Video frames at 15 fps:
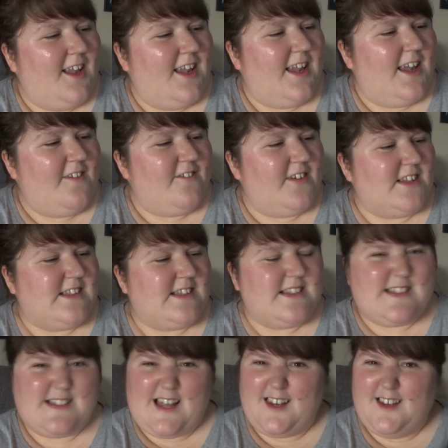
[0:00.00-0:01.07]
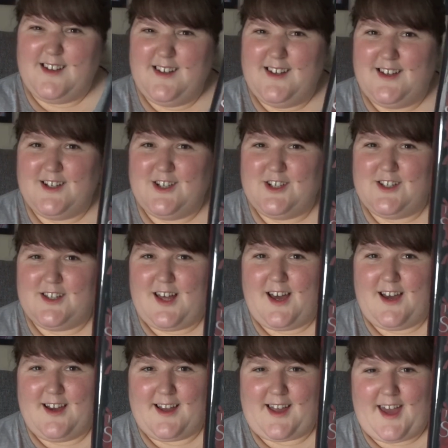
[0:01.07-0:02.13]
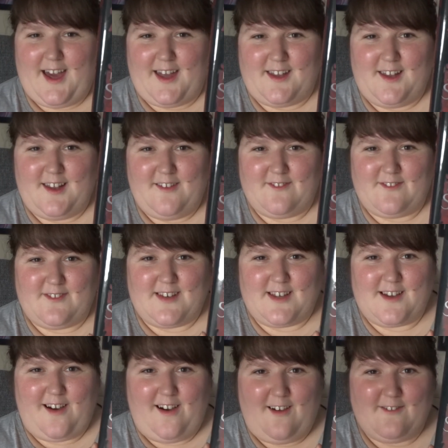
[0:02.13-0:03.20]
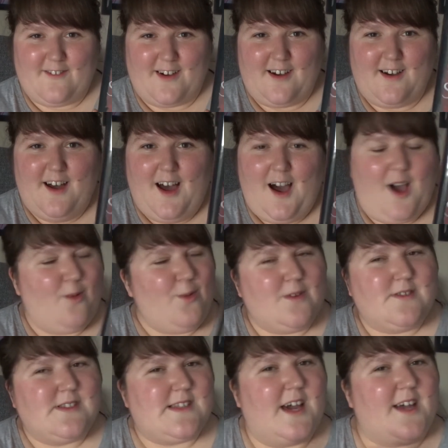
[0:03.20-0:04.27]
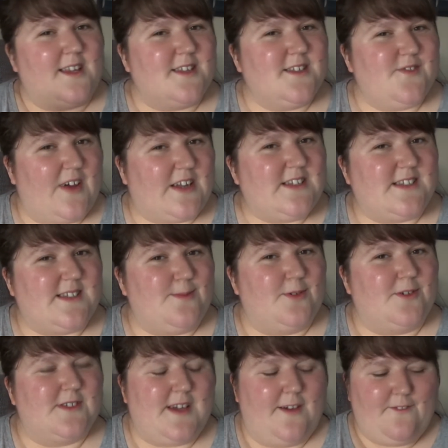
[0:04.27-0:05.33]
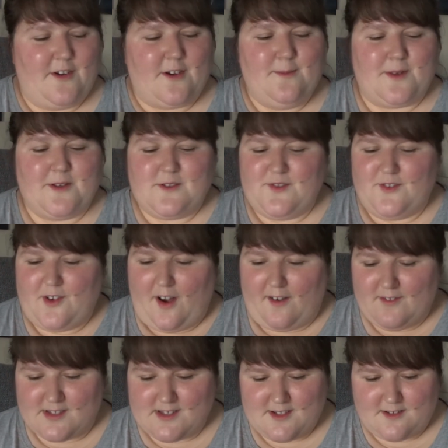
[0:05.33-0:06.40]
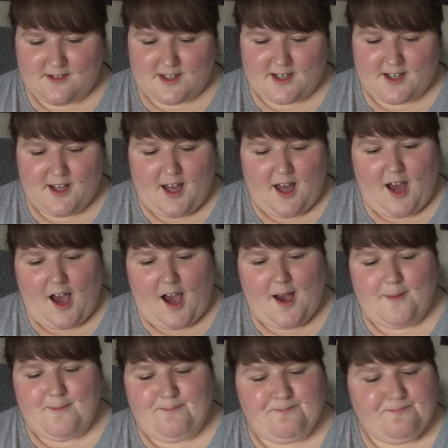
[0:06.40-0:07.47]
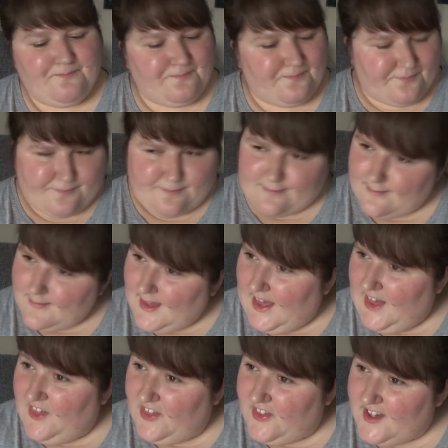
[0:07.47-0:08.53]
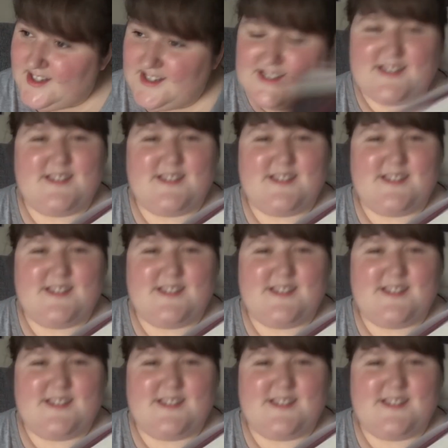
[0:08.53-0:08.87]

Levenseller. Again, lovely cover. I will say these fantasy books have very beautiful covers, don't they? Um, this